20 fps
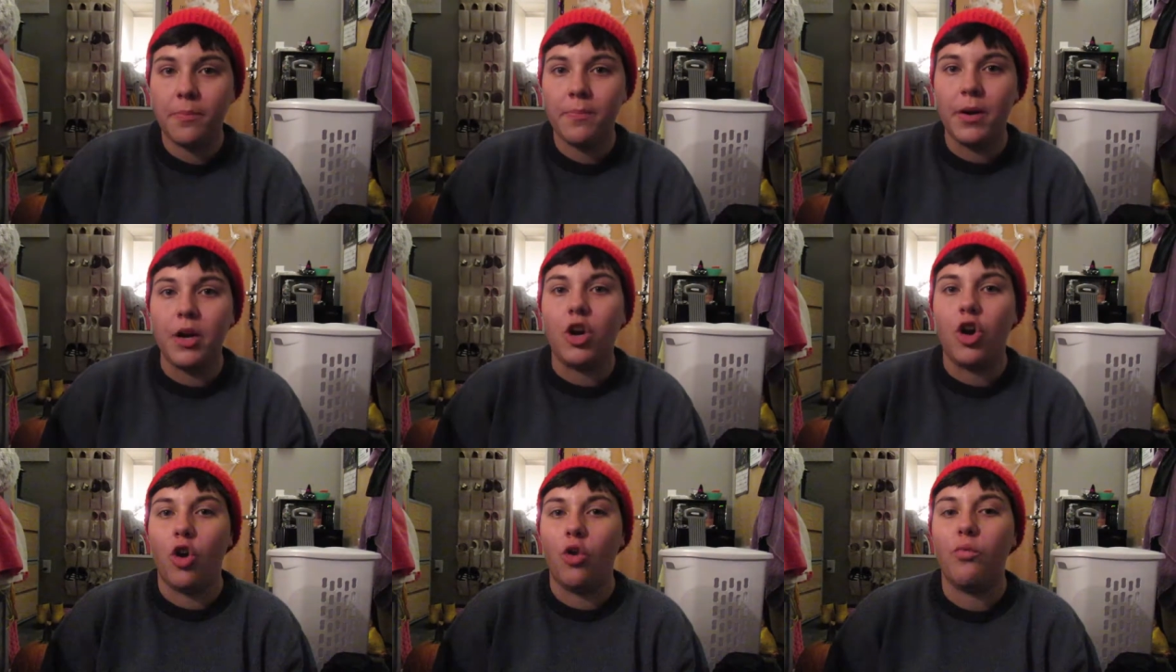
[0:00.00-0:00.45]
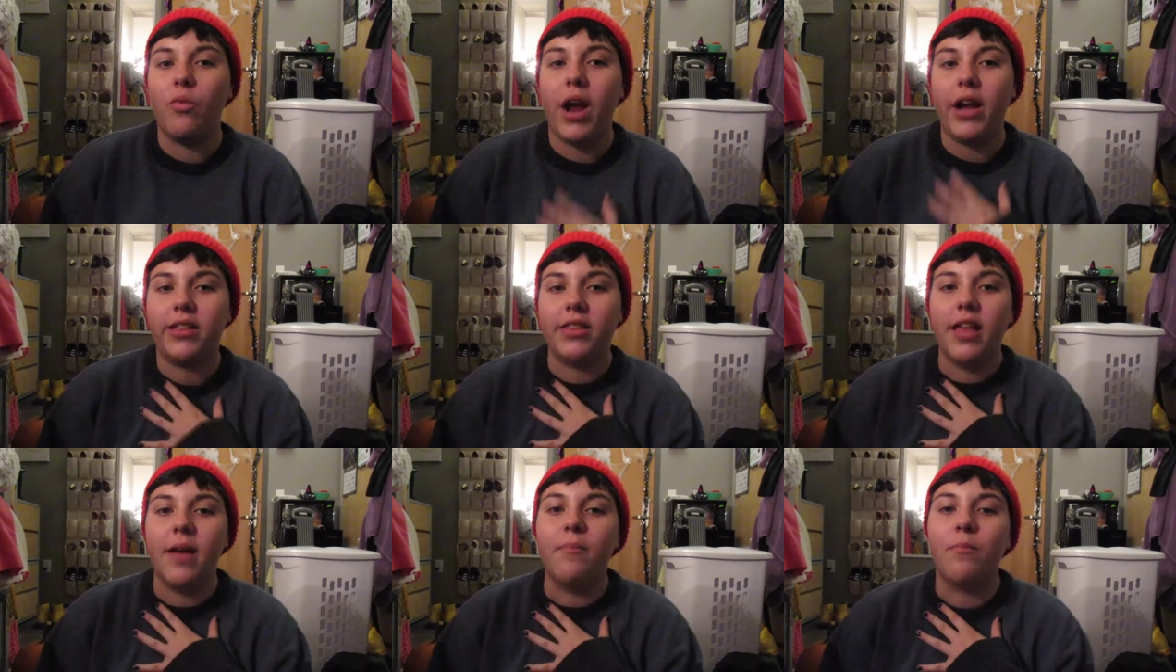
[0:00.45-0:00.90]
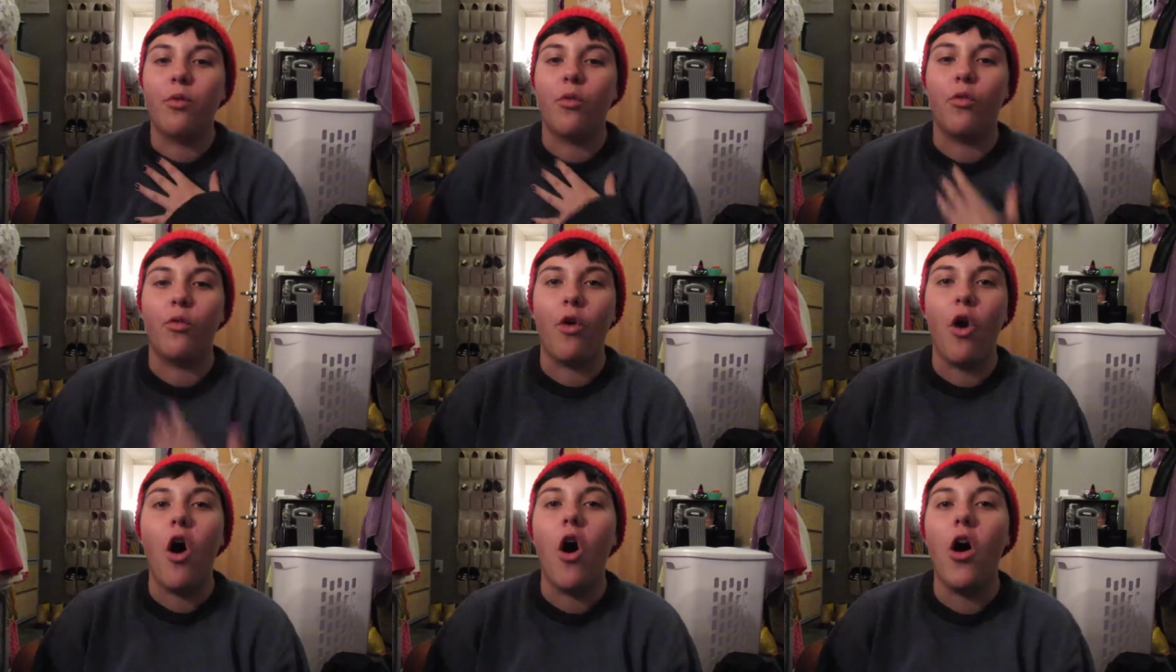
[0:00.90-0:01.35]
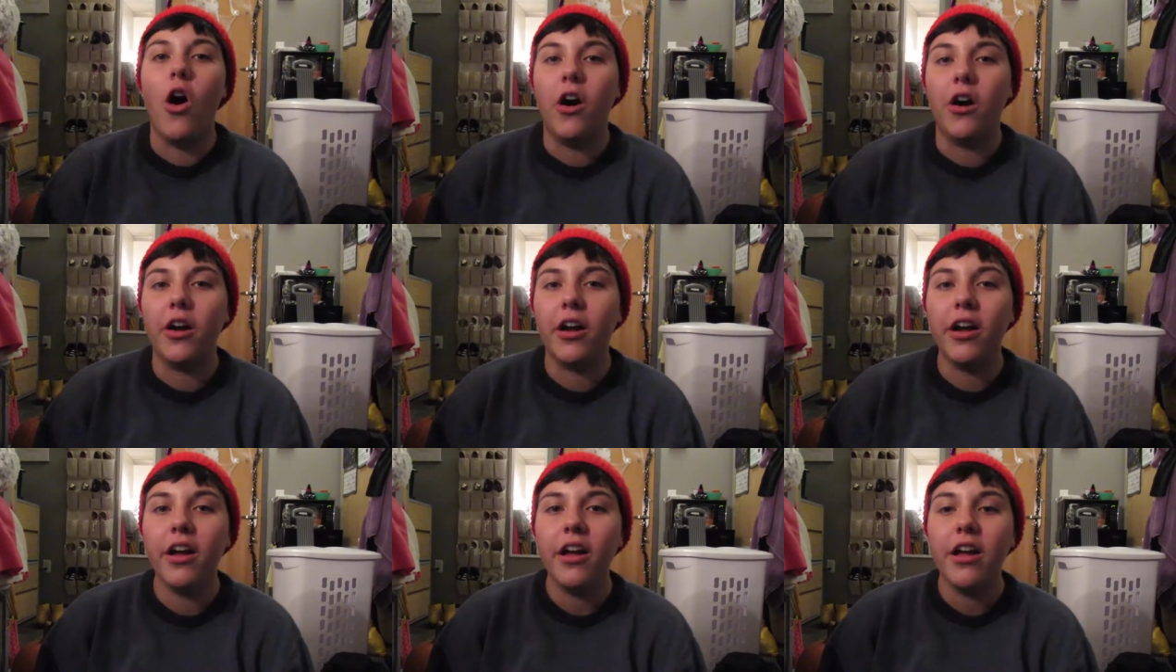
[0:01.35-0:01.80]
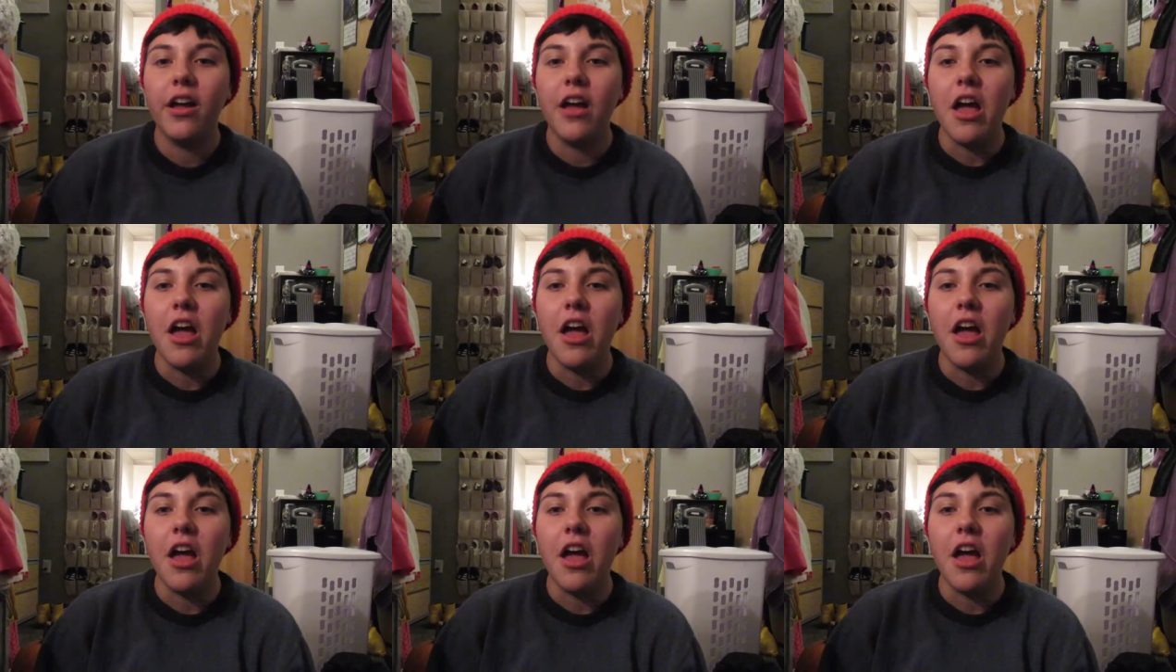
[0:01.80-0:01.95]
but correct them wrong.